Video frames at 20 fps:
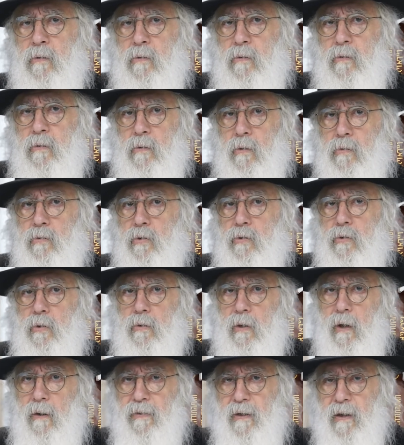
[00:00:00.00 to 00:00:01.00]
not to do
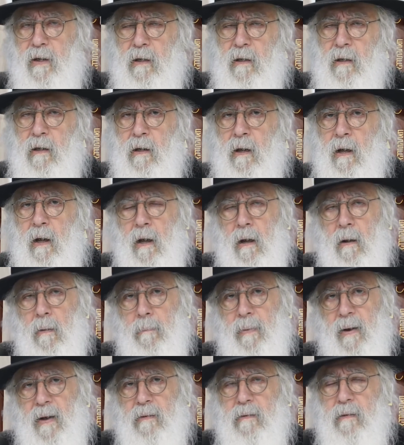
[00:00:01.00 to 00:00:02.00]
nothing,
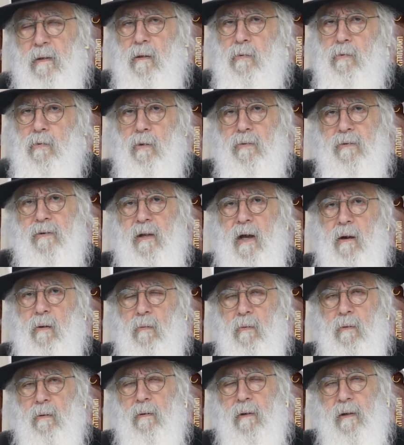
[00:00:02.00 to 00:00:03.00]
but not now,
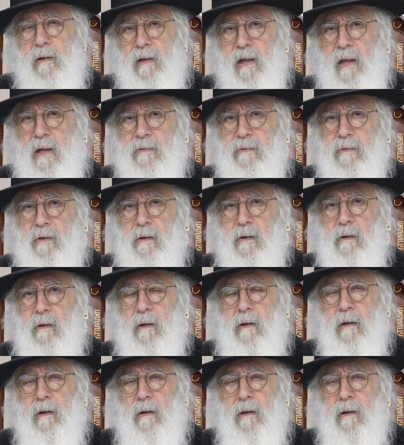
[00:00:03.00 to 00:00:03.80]
later.